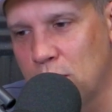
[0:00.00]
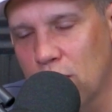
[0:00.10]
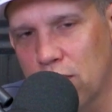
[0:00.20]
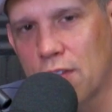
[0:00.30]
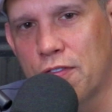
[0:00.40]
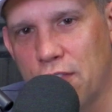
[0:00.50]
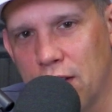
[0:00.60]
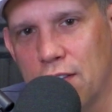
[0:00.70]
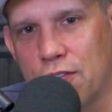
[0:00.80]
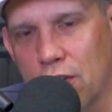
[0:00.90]
perfect
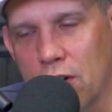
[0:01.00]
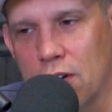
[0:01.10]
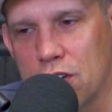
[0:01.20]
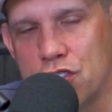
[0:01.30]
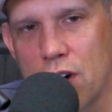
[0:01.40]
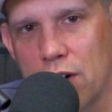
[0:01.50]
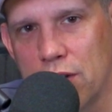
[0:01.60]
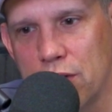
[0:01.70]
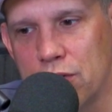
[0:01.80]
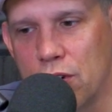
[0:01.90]
fit for
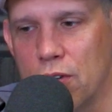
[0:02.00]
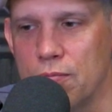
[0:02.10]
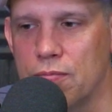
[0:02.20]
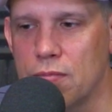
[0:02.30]
Johnny Gaudreau.